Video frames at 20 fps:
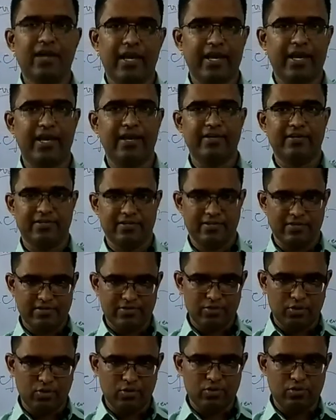Again,
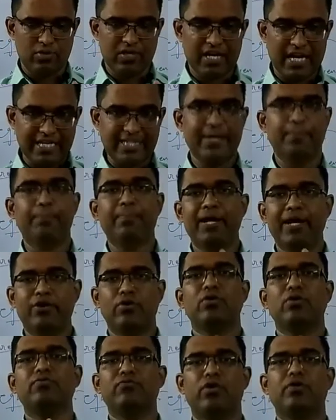so contemplate
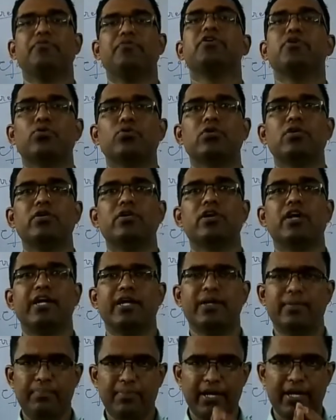on what we told,
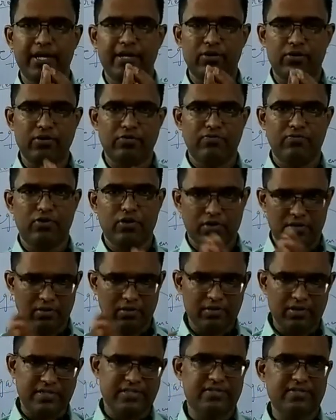contemplate on
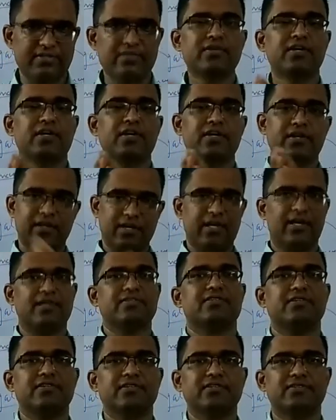what this
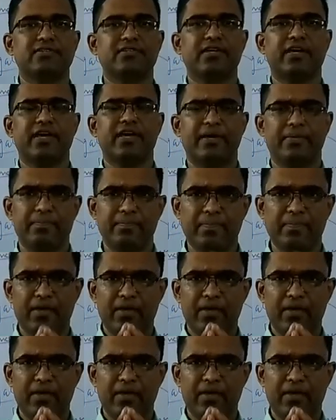class is. Okay.